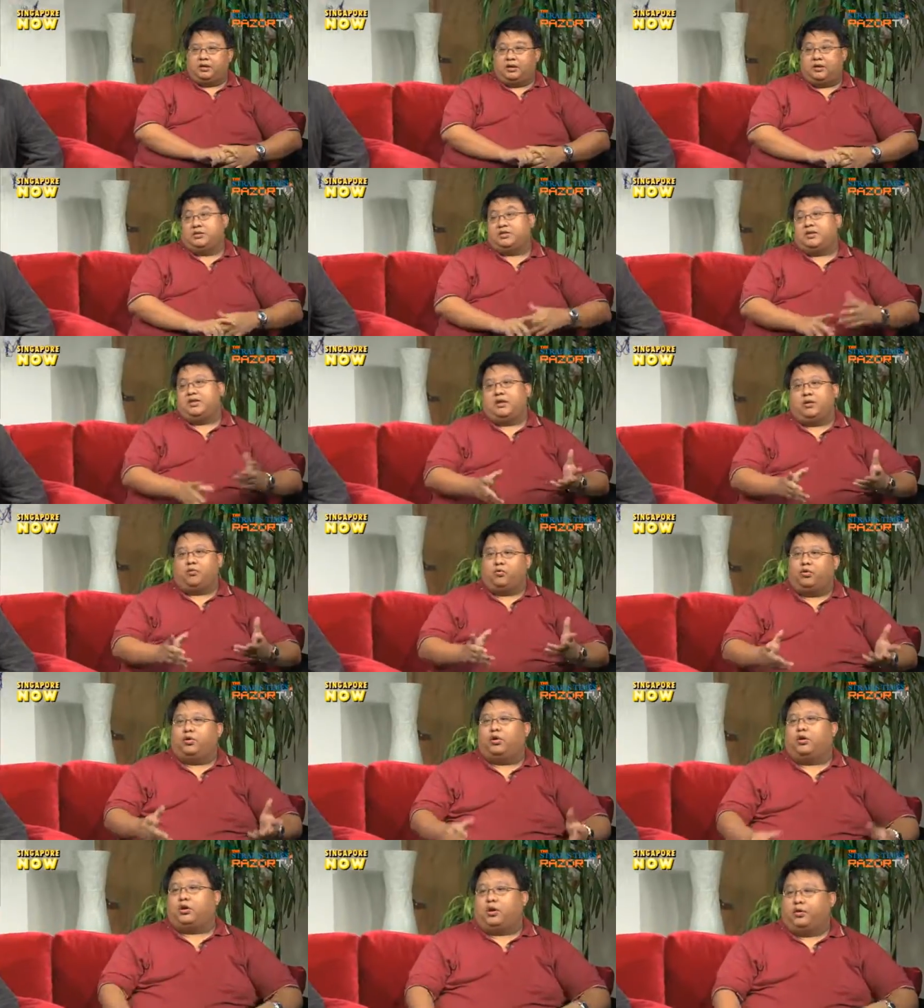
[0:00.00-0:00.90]
they said they
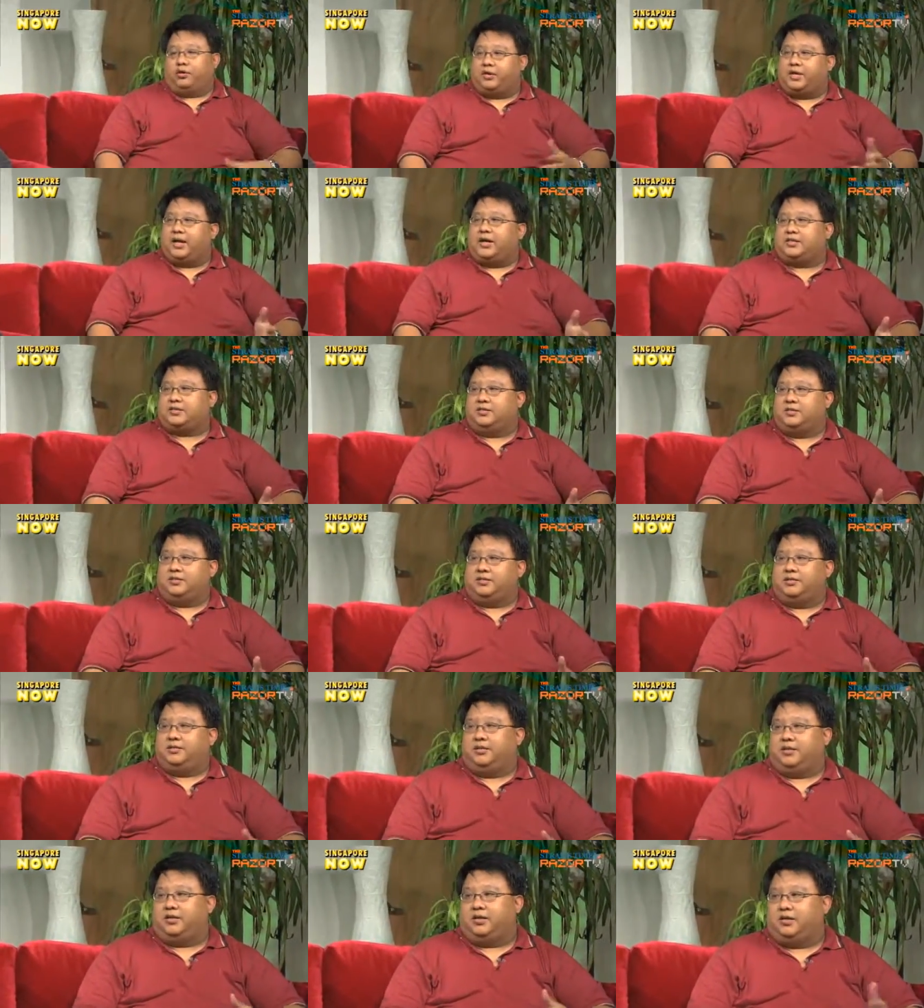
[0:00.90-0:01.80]
would not contest
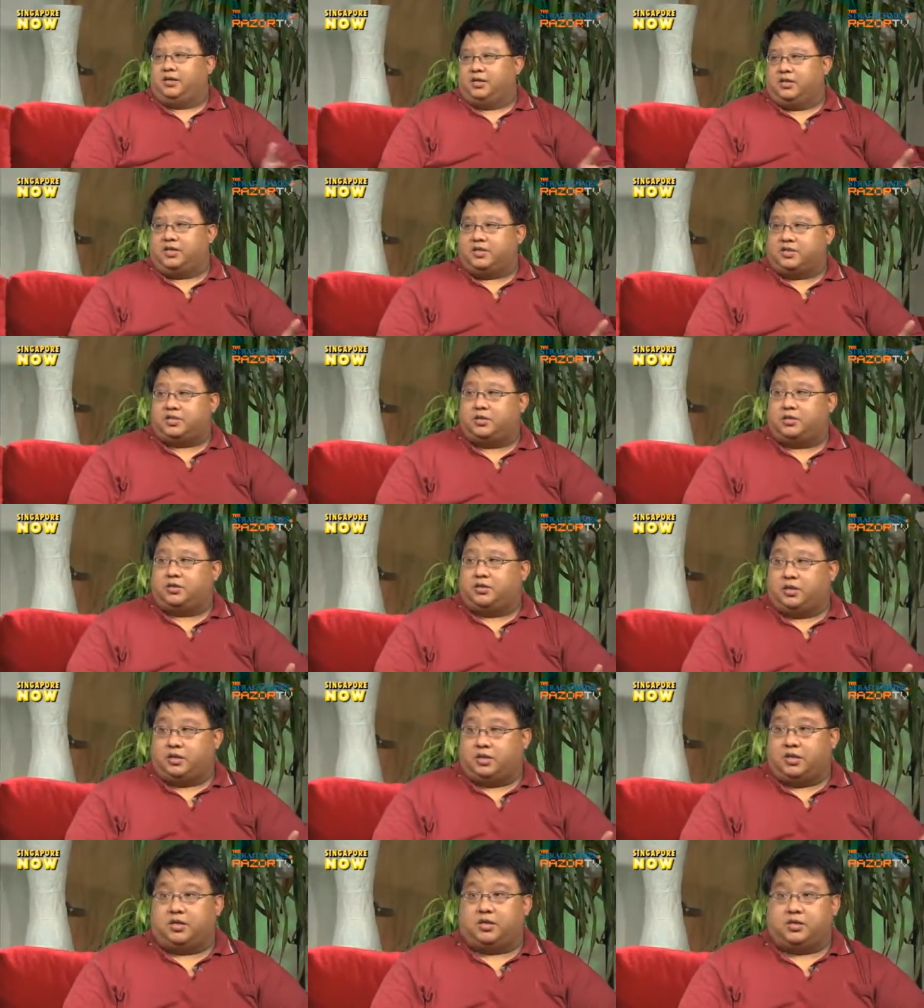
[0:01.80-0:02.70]
the, the,
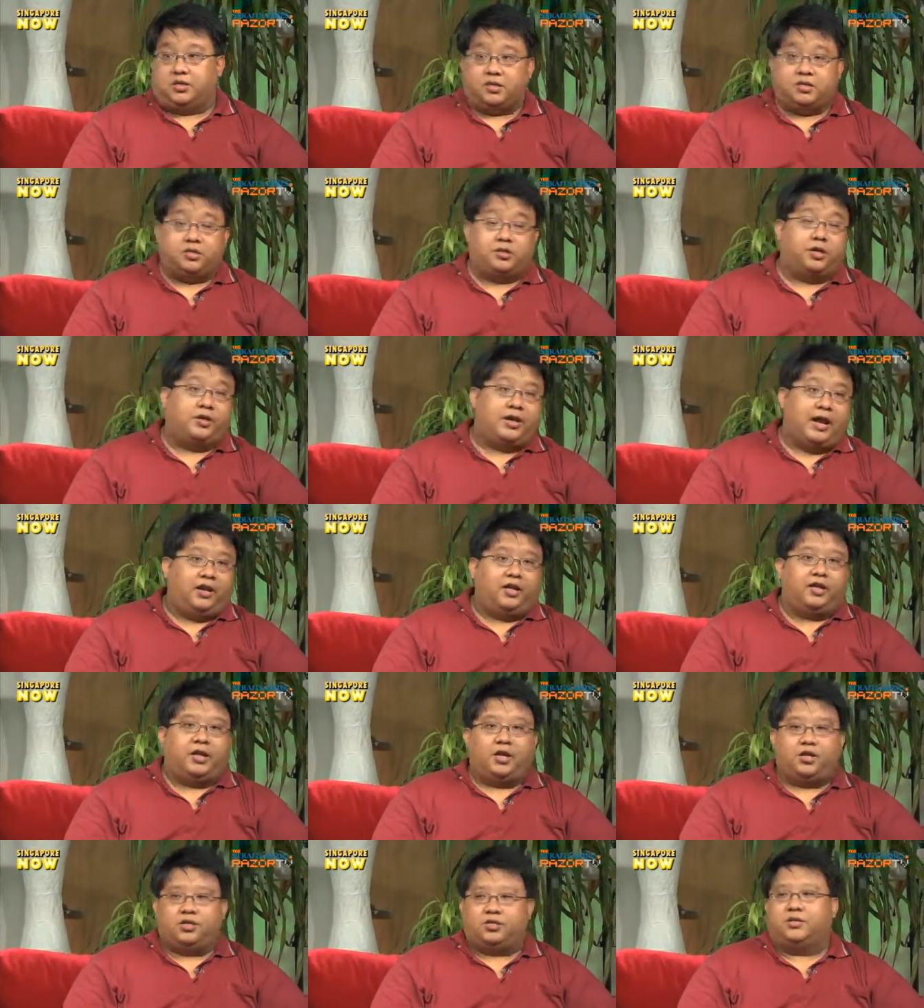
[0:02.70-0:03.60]
decision, the, decision
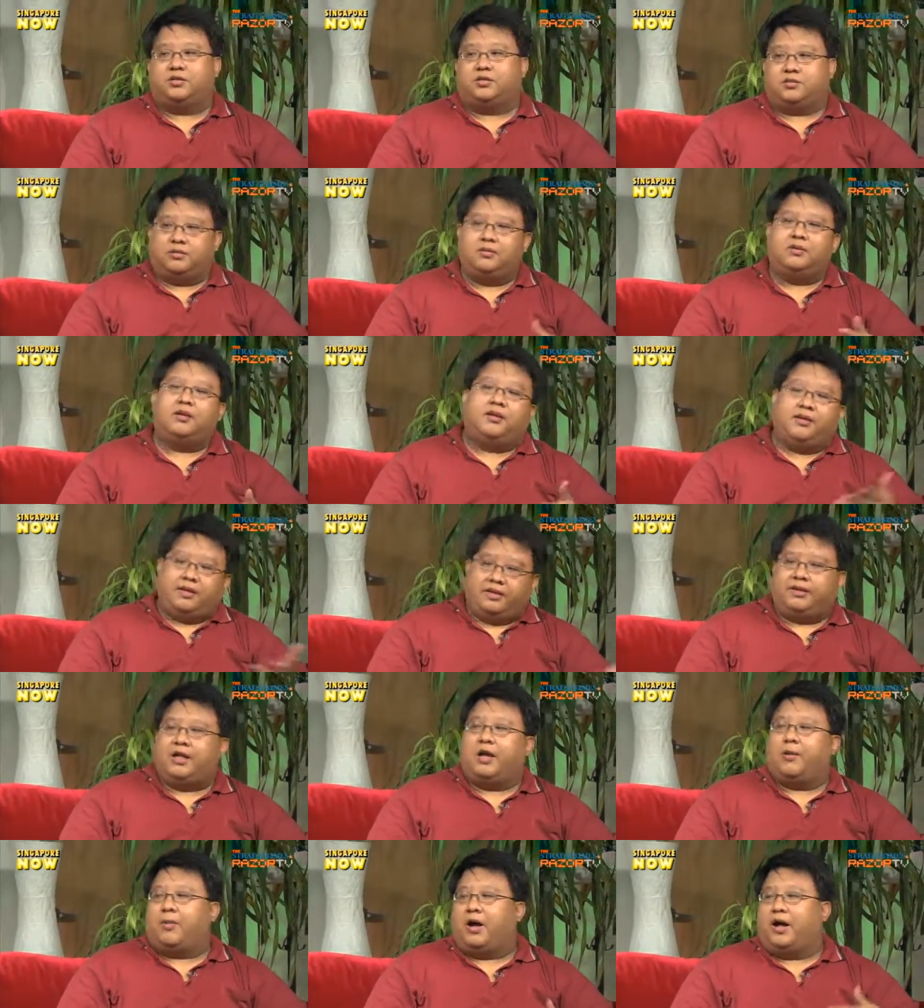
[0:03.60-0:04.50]
allegations,
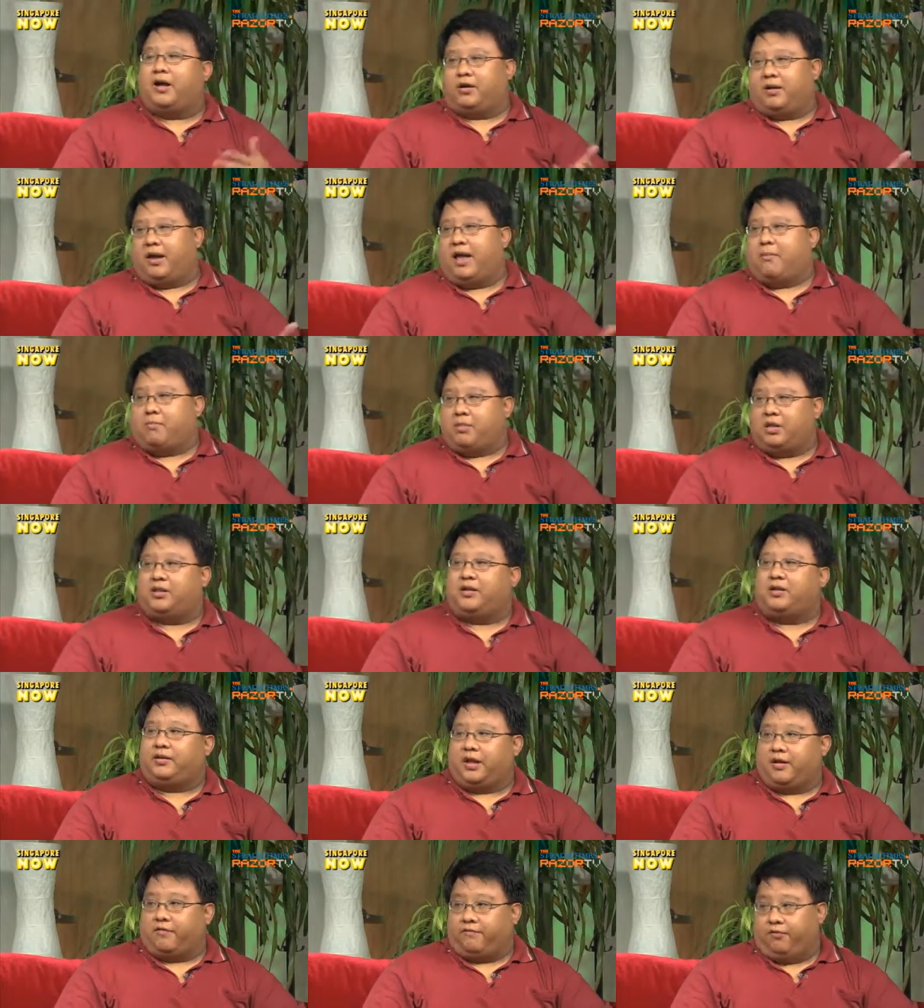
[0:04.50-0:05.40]
thereby
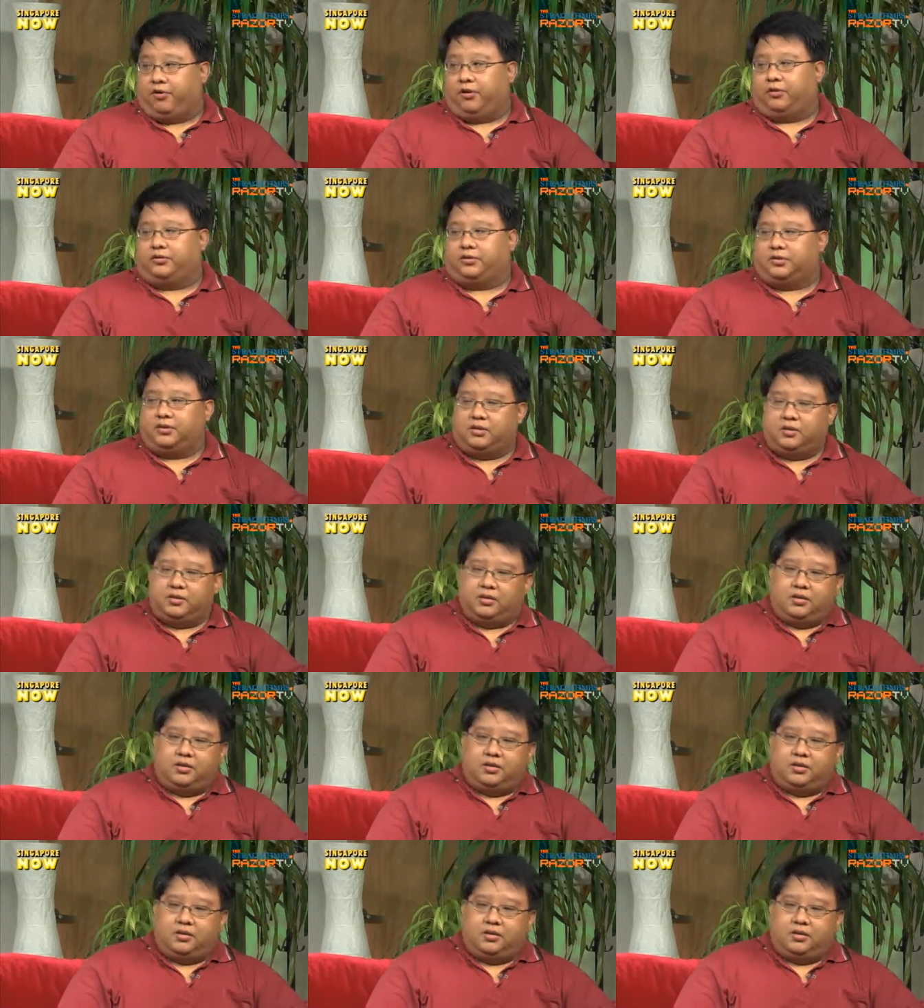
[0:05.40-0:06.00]
admitting their fault,